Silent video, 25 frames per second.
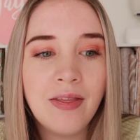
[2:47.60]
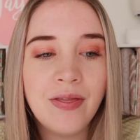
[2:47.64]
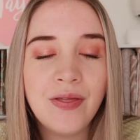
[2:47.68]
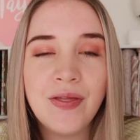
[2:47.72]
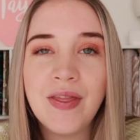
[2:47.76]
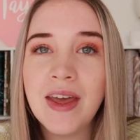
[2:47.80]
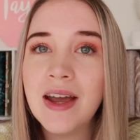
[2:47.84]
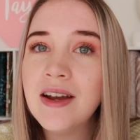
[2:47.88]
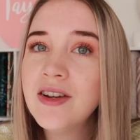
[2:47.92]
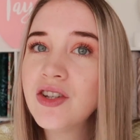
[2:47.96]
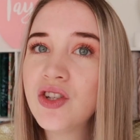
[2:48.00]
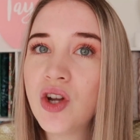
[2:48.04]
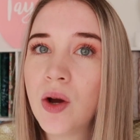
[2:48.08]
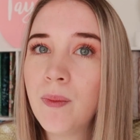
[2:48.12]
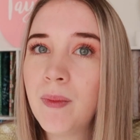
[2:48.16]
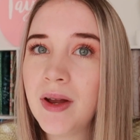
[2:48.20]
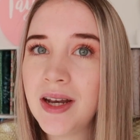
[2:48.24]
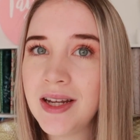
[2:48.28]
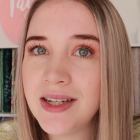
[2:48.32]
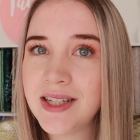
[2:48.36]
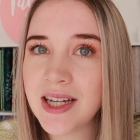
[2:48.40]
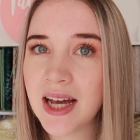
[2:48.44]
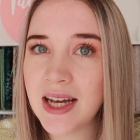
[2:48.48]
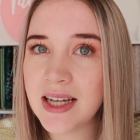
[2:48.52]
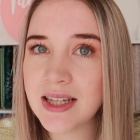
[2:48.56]
there's not
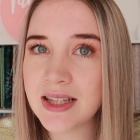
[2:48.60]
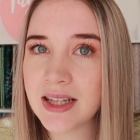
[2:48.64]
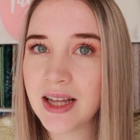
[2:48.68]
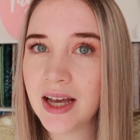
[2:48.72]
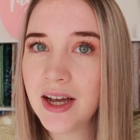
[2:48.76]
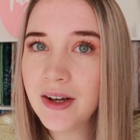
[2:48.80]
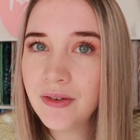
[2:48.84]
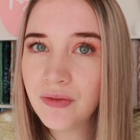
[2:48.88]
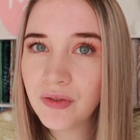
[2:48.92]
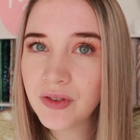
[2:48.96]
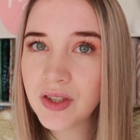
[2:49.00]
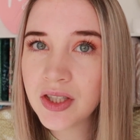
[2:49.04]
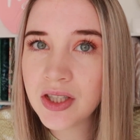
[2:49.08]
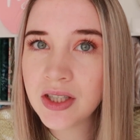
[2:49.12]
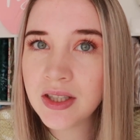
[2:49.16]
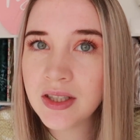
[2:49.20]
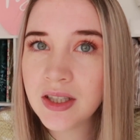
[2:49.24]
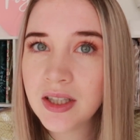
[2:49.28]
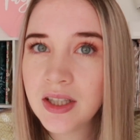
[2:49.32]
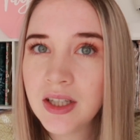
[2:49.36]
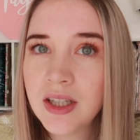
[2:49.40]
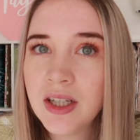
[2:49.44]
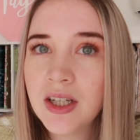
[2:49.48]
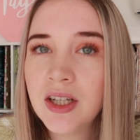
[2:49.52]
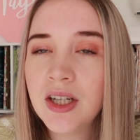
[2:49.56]
many days left
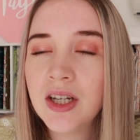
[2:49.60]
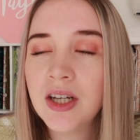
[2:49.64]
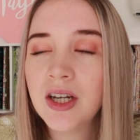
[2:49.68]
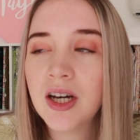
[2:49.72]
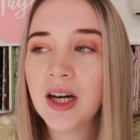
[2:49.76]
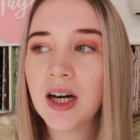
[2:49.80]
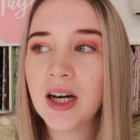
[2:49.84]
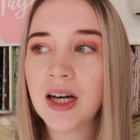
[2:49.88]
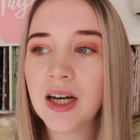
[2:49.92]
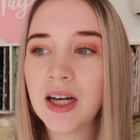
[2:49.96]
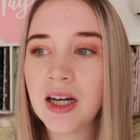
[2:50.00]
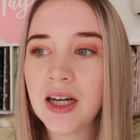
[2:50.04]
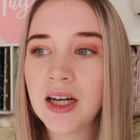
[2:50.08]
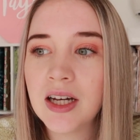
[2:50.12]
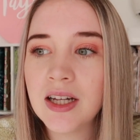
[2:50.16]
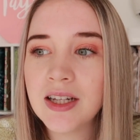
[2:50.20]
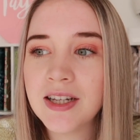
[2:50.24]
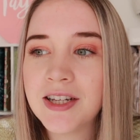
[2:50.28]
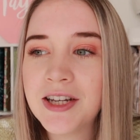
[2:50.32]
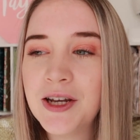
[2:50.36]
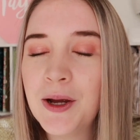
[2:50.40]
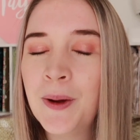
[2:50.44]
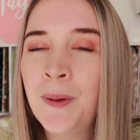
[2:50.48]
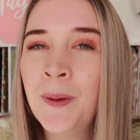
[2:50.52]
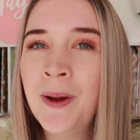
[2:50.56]

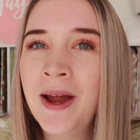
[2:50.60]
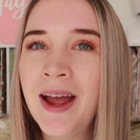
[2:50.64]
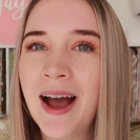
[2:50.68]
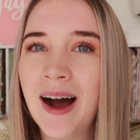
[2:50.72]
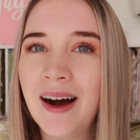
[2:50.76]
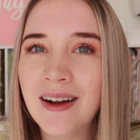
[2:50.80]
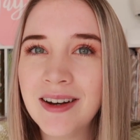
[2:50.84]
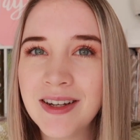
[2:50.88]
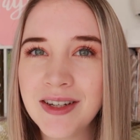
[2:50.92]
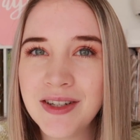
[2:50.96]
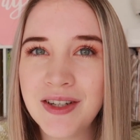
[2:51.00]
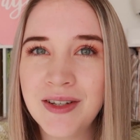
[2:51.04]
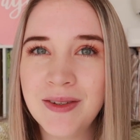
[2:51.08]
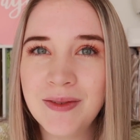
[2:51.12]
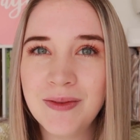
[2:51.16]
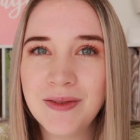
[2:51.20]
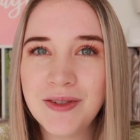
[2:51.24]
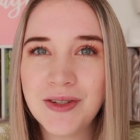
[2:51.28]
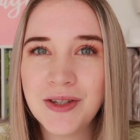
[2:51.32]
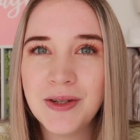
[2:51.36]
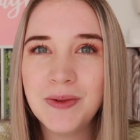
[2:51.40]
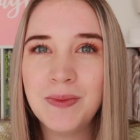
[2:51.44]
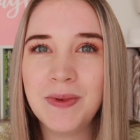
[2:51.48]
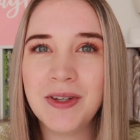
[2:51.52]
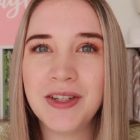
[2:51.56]
to be able
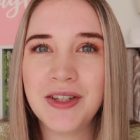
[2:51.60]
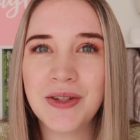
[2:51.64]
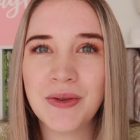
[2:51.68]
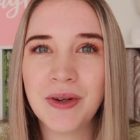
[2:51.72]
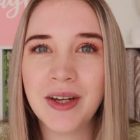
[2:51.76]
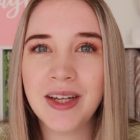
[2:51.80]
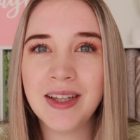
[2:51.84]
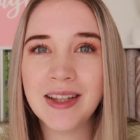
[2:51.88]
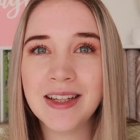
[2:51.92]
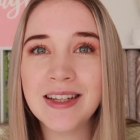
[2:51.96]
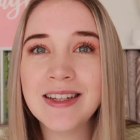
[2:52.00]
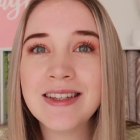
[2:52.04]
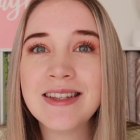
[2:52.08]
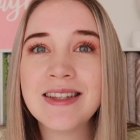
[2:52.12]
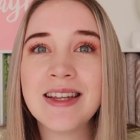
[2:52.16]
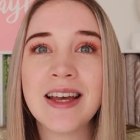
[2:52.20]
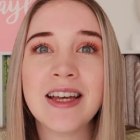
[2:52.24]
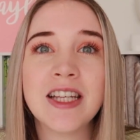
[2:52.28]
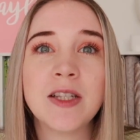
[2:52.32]
to be doing this,